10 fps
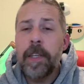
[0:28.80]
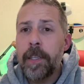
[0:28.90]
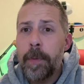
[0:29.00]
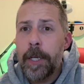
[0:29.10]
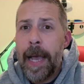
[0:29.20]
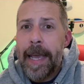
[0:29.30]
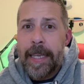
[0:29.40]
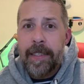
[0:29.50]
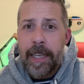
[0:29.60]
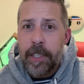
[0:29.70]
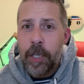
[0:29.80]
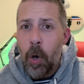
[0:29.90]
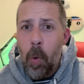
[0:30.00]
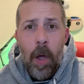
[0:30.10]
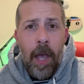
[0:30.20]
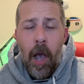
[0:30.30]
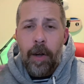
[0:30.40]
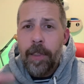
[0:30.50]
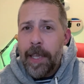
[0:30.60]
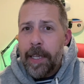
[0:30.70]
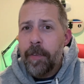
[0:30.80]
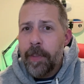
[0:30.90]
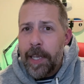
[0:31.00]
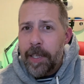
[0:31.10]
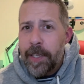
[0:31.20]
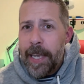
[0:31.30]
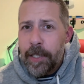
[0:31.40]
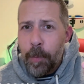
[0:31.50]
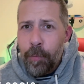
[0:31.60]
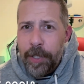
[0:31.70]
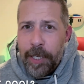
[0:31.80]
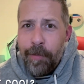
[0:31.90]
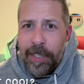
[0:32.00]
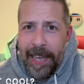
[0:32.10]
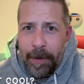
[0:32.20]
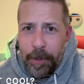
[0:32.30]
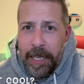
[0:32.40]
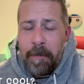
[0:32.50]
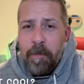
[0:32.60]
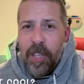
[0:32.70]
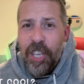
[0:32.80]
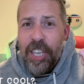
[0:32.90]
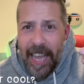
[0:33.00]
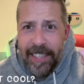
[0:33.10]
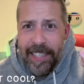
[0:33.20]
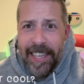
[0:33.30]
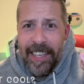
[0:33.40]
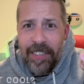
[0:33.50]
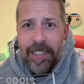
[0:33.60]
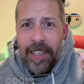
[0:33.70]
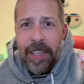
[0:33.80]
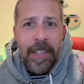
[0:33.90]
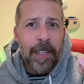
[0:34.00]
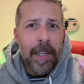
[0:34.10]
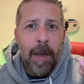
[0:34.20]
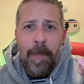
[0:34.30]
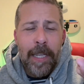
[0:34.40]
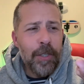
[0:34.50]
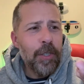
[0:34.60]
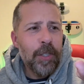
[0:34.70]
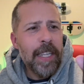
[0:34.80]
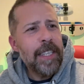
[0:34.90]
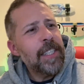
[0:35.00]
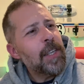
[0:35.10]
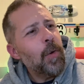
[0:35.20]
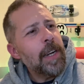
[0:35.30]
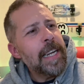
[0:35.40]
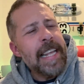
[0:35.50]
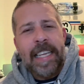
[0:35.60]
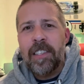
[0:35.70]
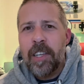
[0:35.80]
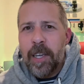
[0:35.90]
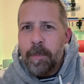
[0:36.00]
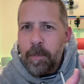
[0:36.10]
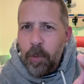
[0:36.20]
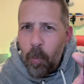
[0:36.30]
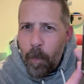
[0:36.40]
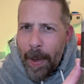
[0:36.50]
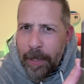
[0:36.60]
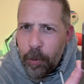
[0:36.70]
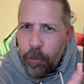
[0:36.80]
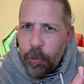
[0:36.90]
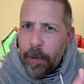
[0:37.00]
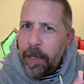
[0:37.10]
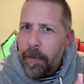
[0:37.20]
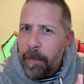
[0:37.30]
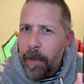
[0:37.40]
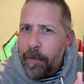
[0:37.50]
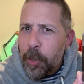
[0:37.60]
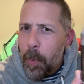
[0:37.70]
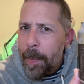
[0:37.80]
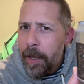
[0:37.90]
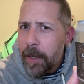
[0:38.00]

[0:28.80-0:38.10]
thing we look at is it cool? And I think for this, it's a pretty resounding yes, it is. It's kind of neat. It's like a sort of pencil drawing of a swimmer